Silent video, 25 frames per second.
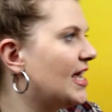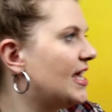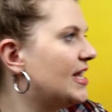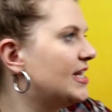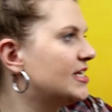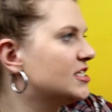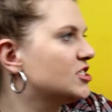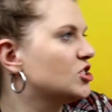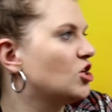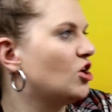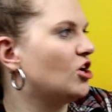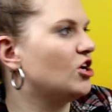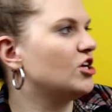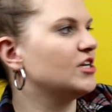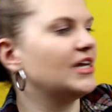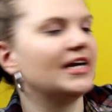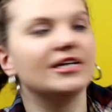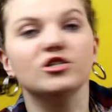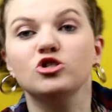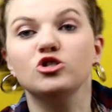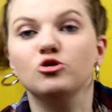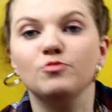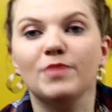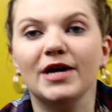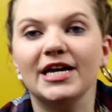and it's called How
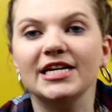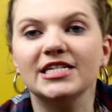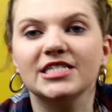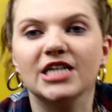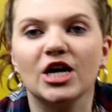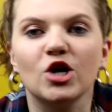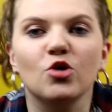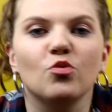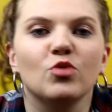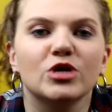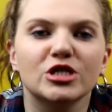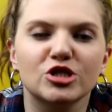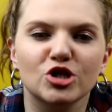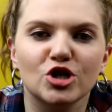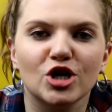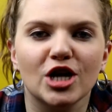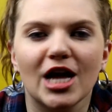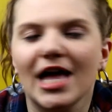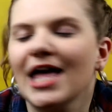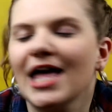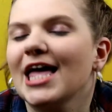to Paint a Winter